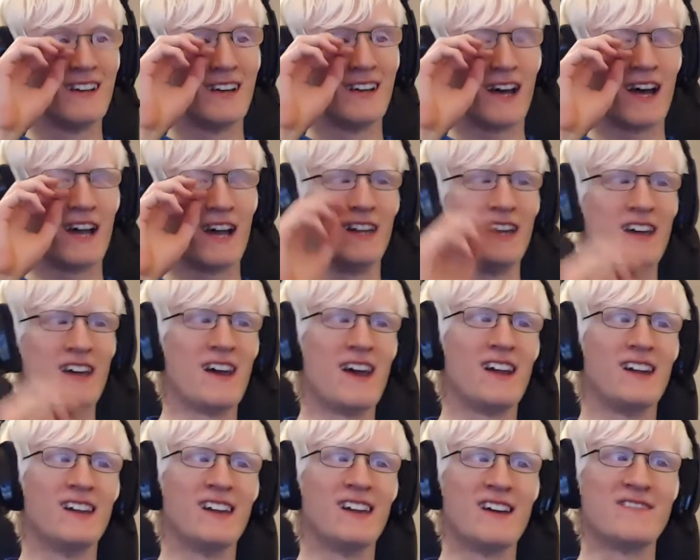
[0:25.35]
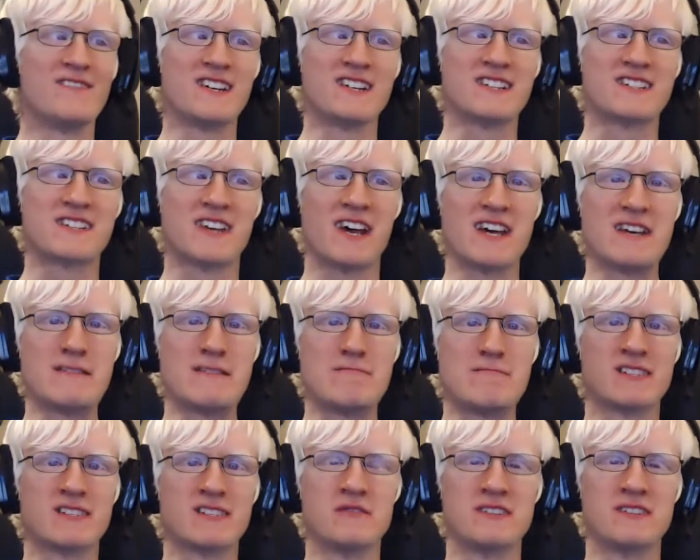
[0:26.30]
11
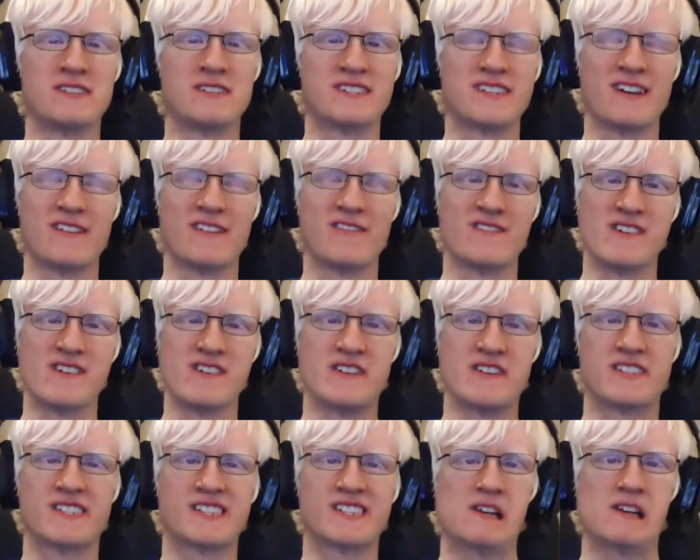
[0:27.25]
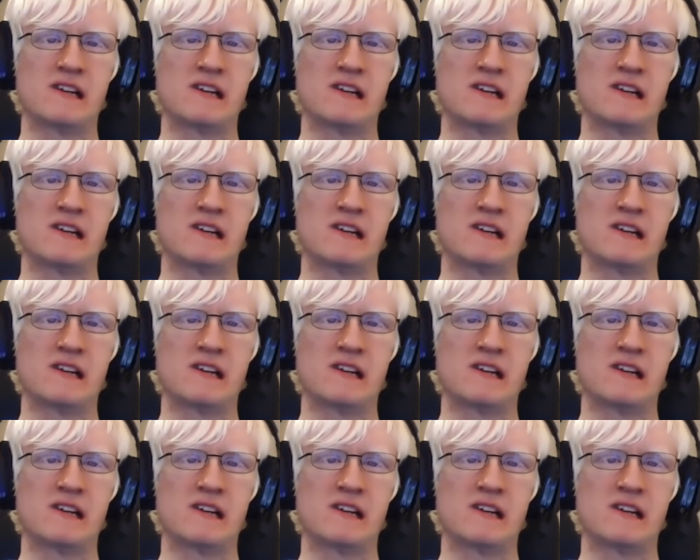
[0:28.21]
time zones difference.